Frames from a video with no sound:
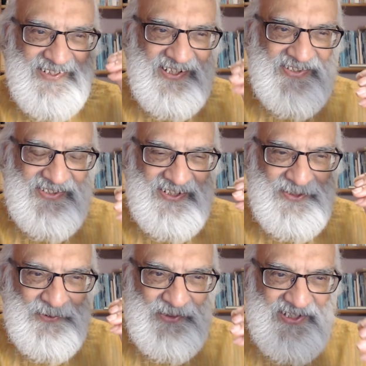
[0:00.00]
just
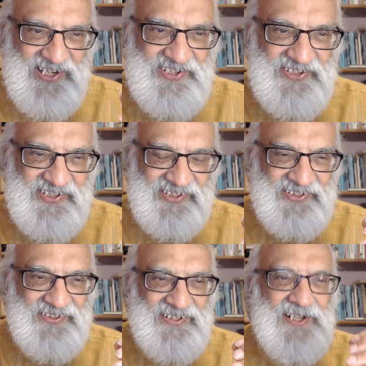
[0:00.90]
to taste
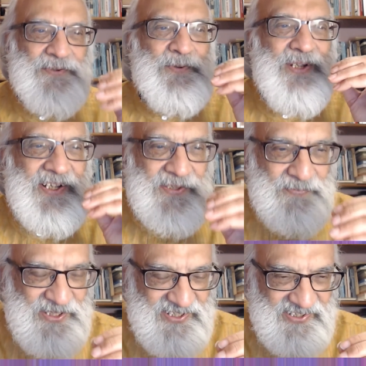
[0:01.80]
it and to
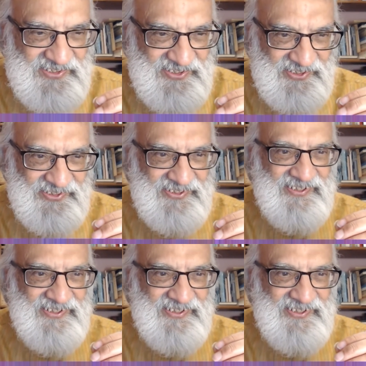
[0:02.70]
experience it